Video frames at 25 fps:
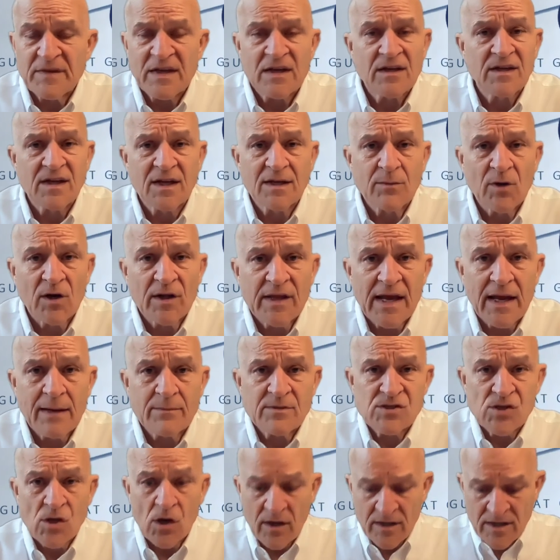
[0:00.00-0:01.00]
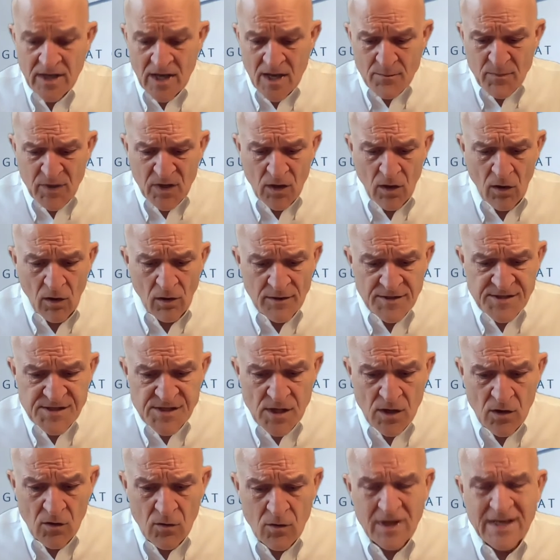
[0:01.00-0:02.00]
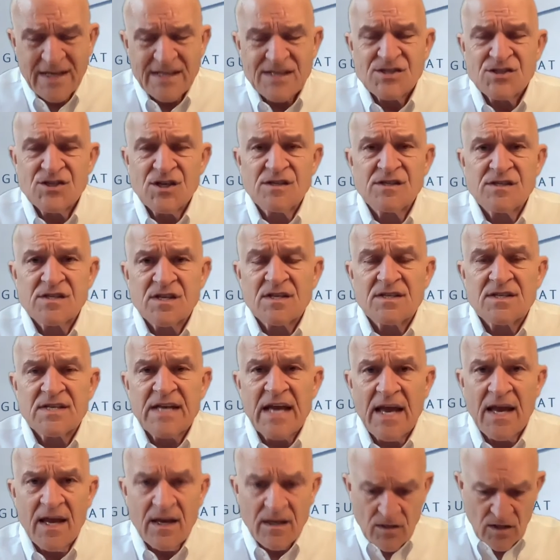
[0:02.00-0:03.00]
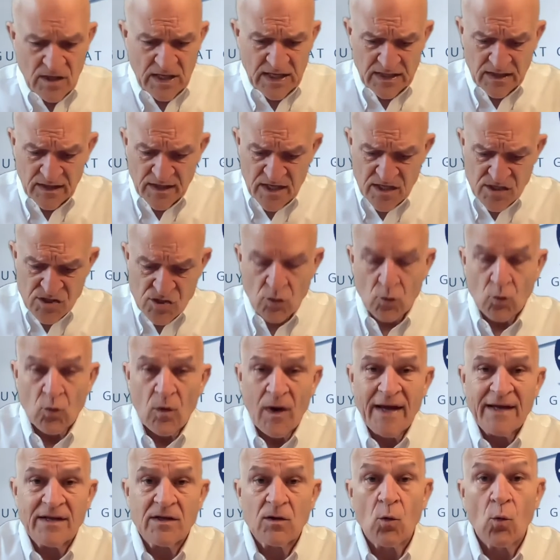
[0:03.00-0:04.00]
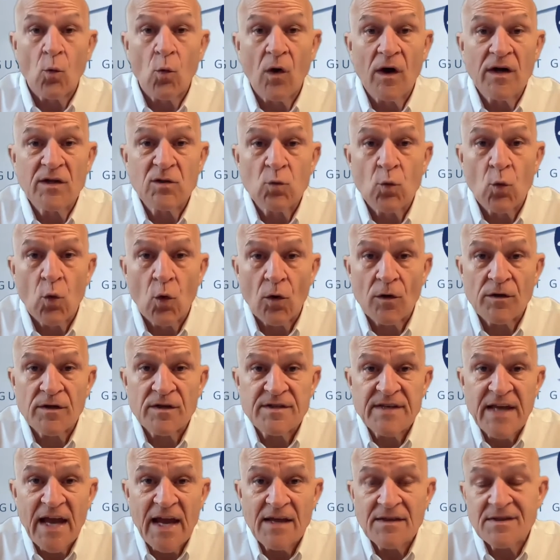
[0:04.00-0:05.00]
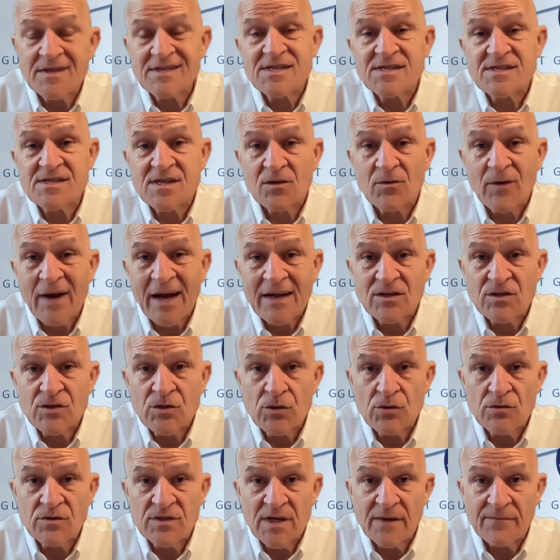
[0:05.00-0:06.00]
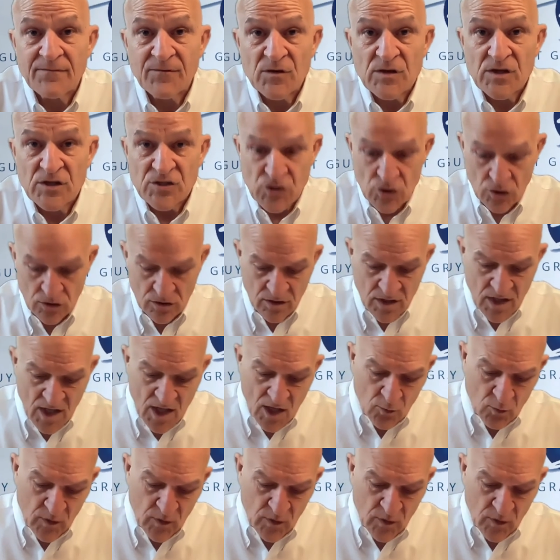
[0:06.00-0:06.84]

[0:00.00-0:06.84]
You can get them on Amazon, but also just take at least write one word a day. This is the gratitude tip for the journal.